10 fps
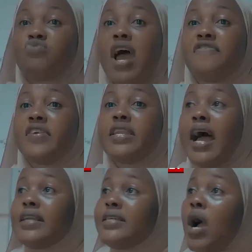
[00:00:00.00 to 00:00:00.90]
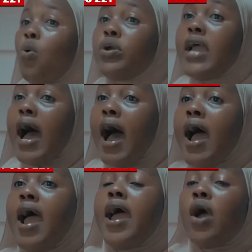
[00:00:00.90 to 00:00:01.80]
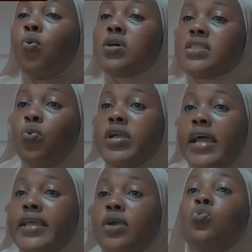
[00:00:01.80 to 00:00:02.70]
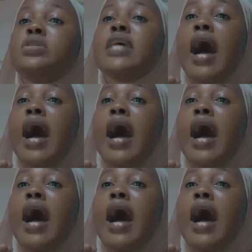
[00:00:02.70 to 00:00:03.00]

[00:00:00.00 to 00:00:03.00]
driving the idea who we are, and what's a winya the unya